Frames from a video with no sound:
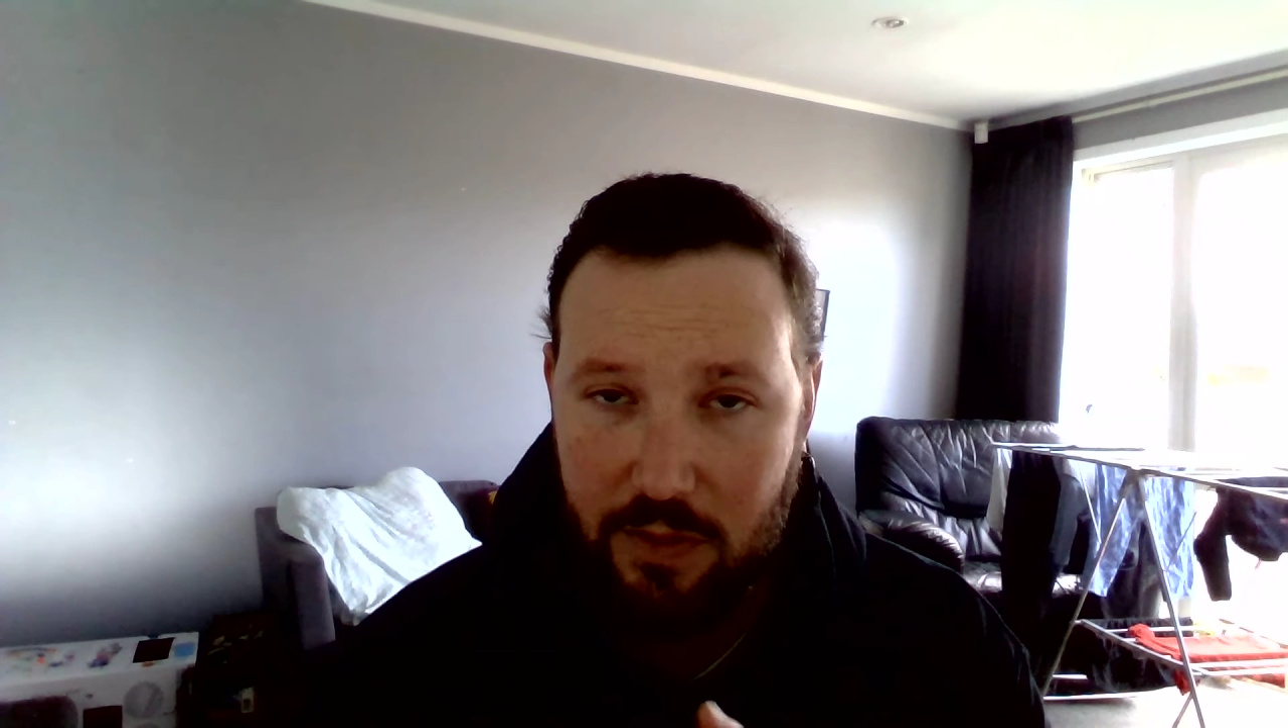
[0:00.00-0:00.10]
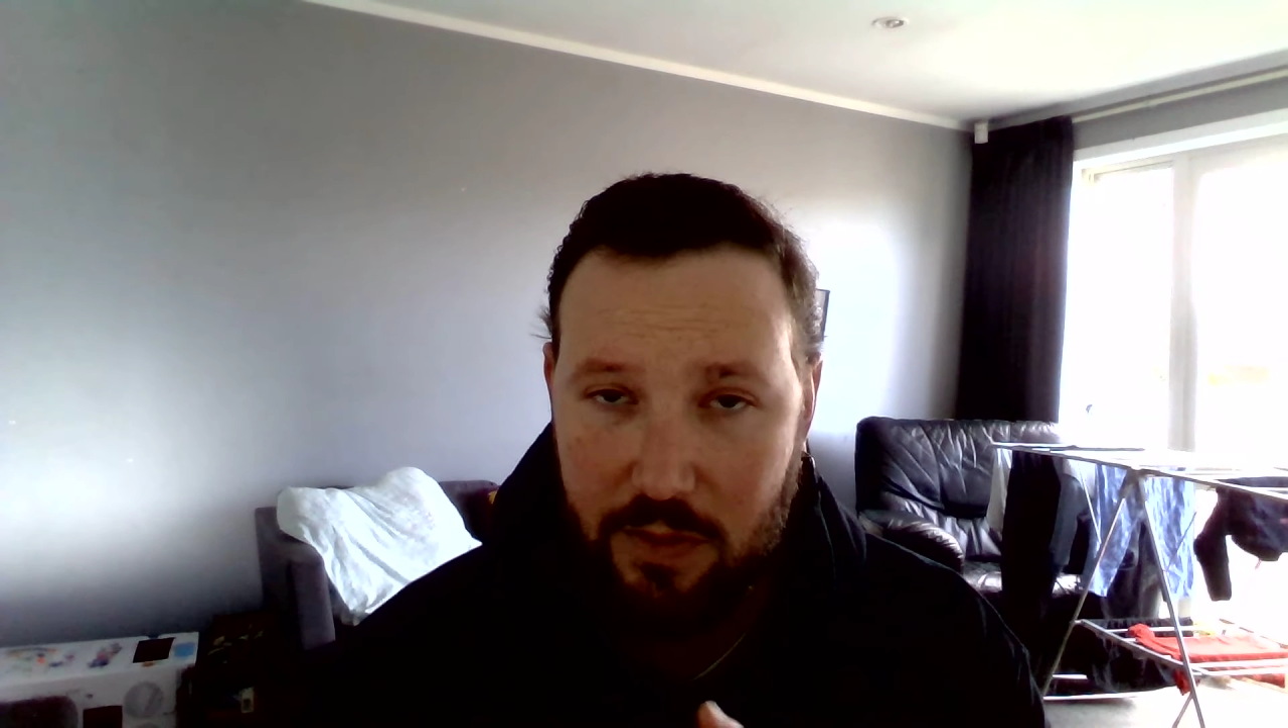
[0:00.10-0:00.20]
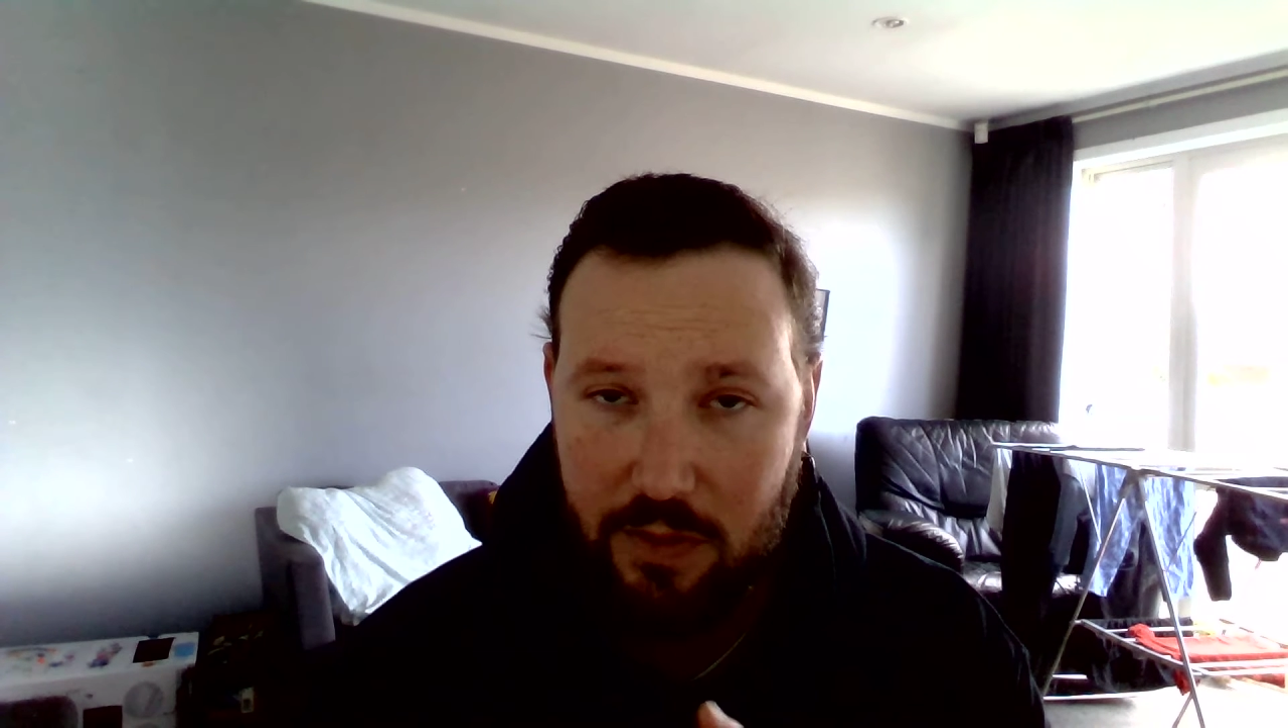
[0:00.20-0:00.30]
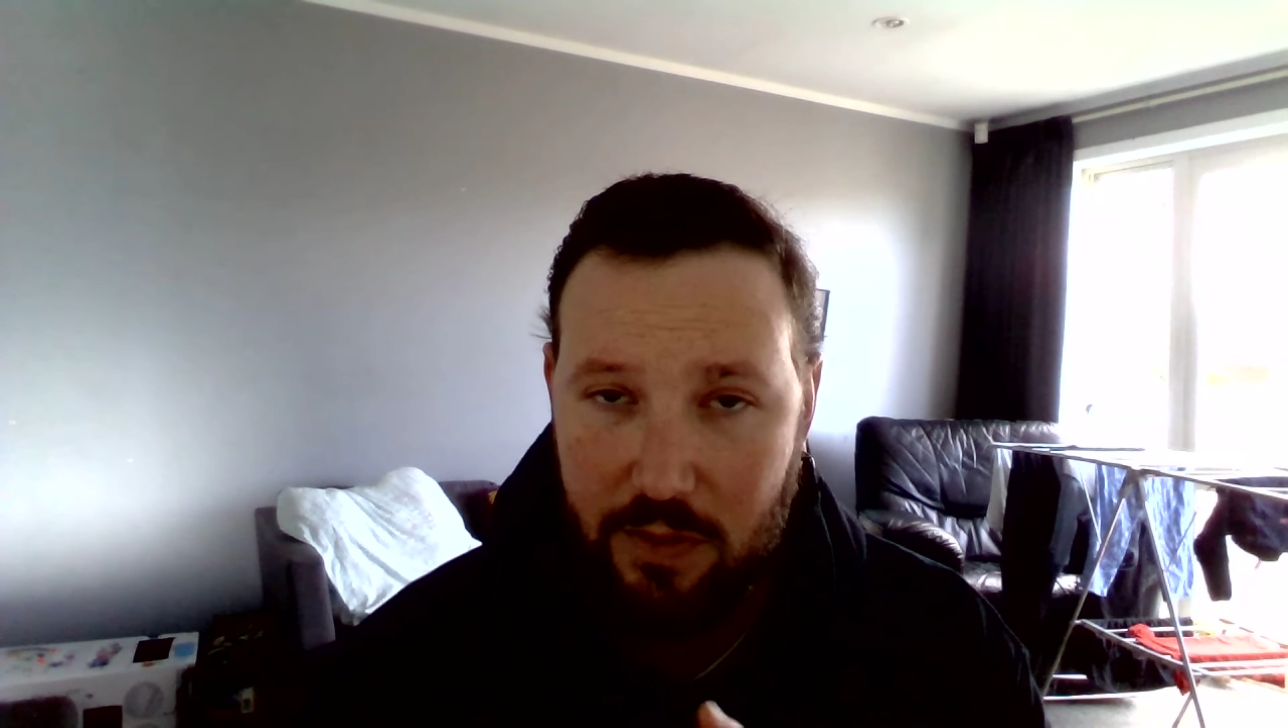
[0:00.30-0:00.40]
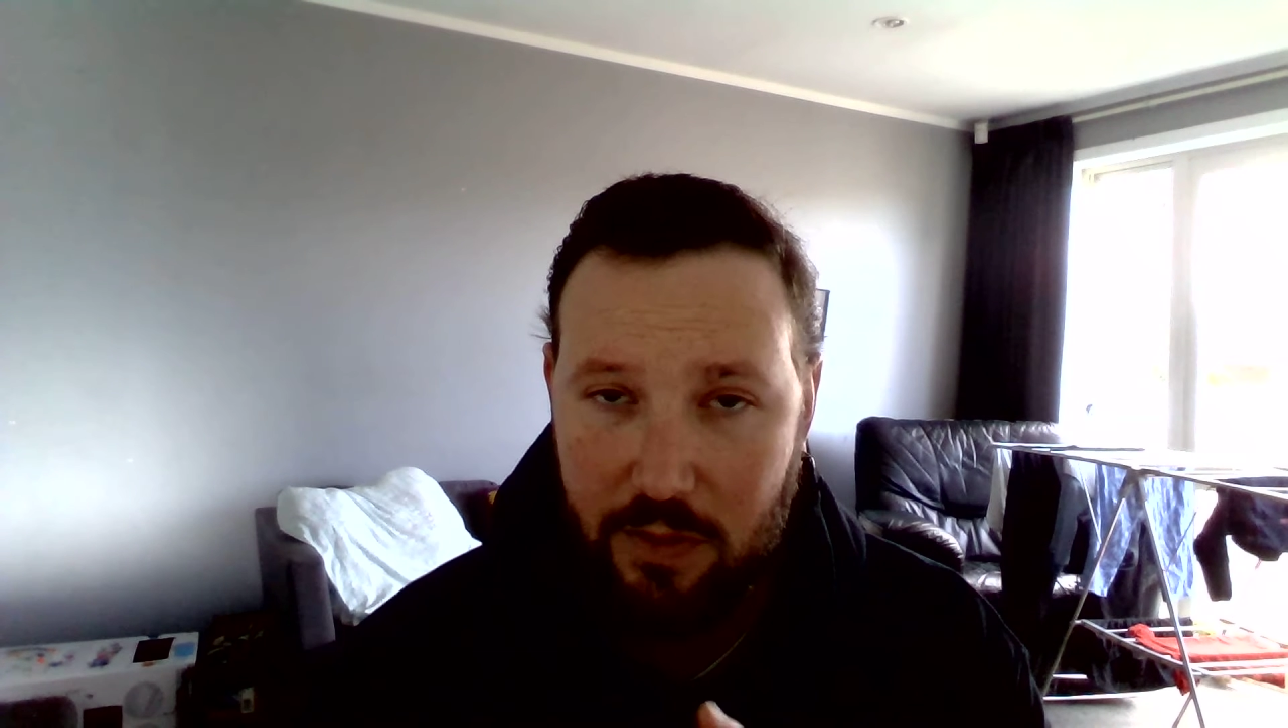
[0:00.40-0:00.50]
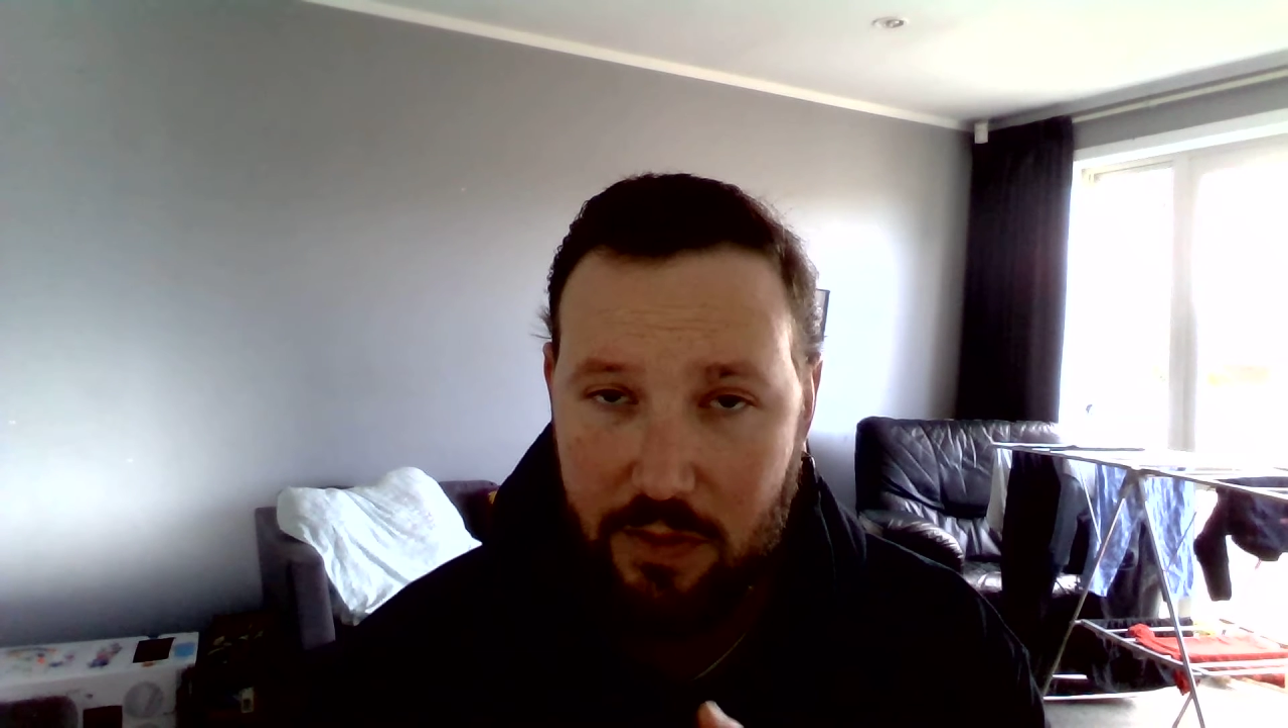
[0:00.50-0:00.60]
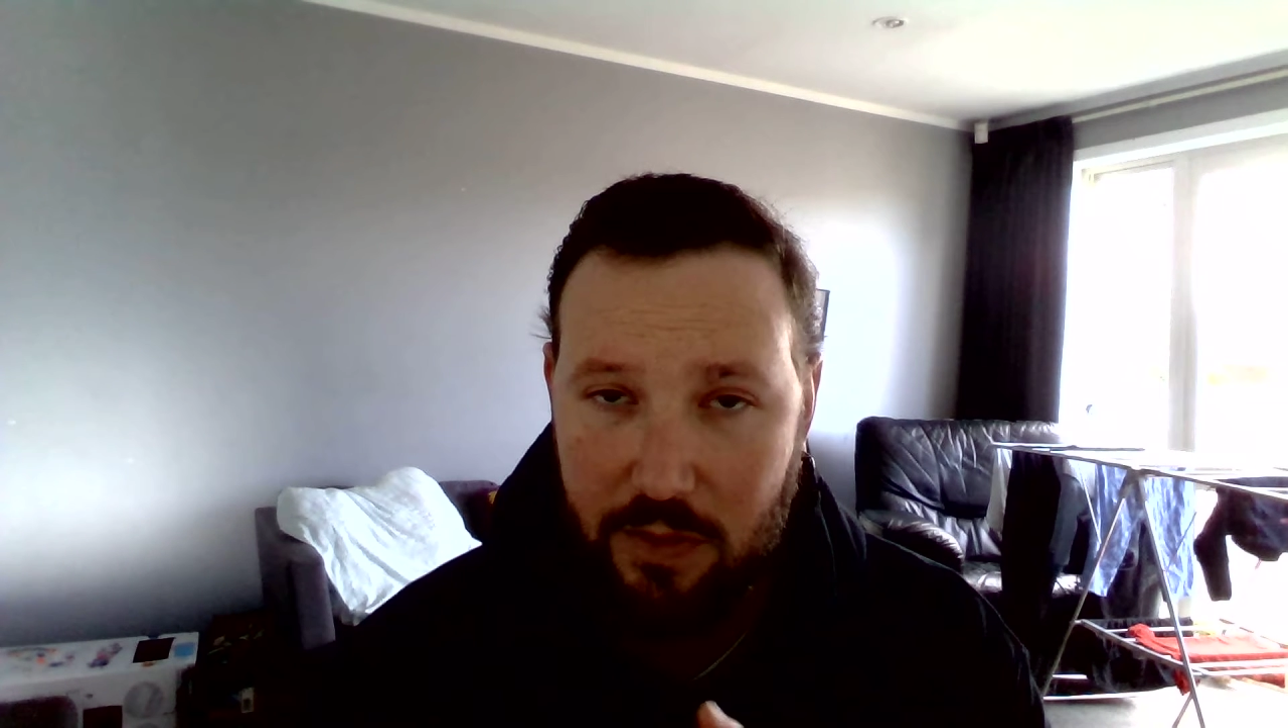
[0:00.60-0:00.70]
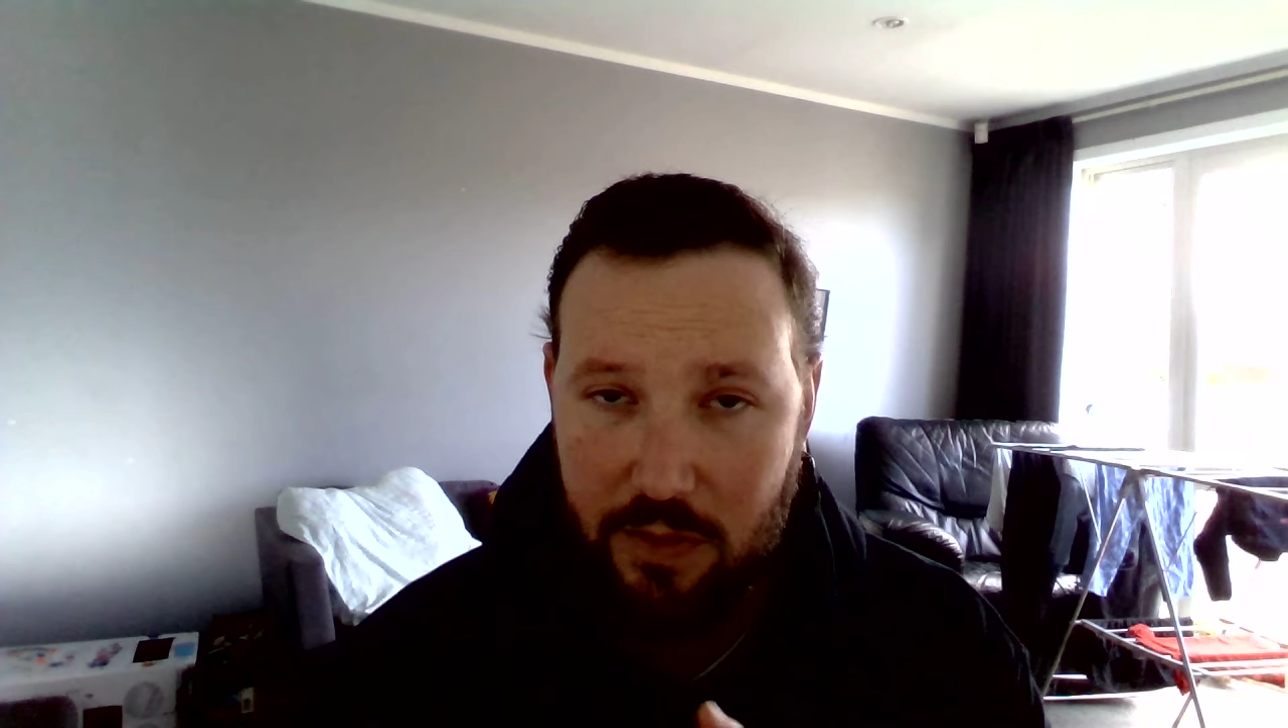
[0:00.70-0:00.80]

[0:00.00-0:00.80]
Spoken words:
its size.